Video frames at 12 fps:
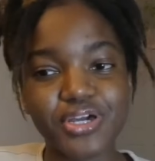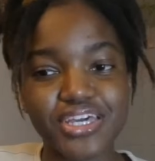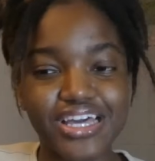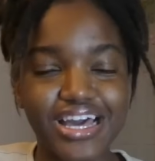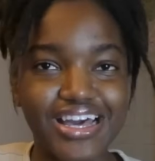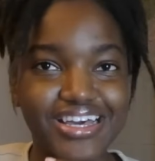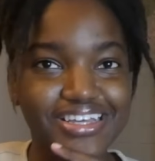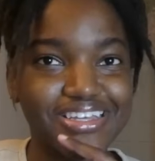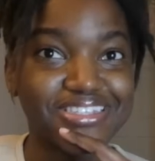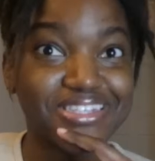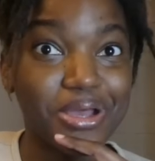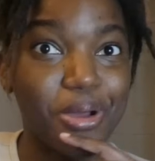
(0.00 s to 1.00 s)

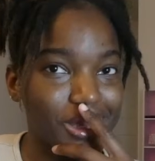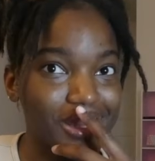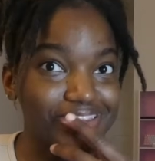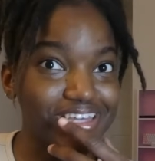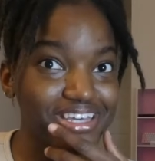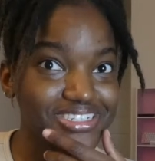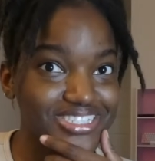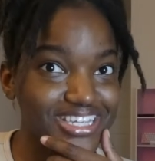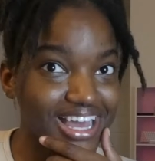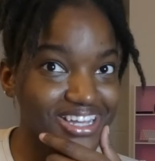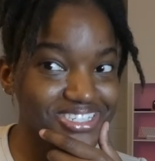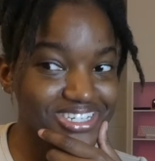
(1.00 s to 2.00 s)
guys, in the end she
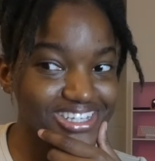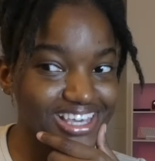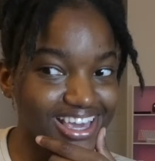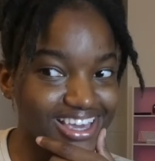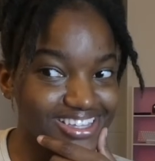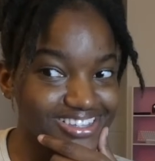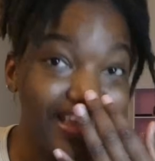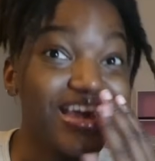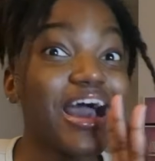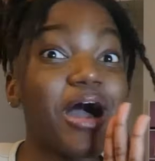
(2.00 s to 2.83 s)
actually ate.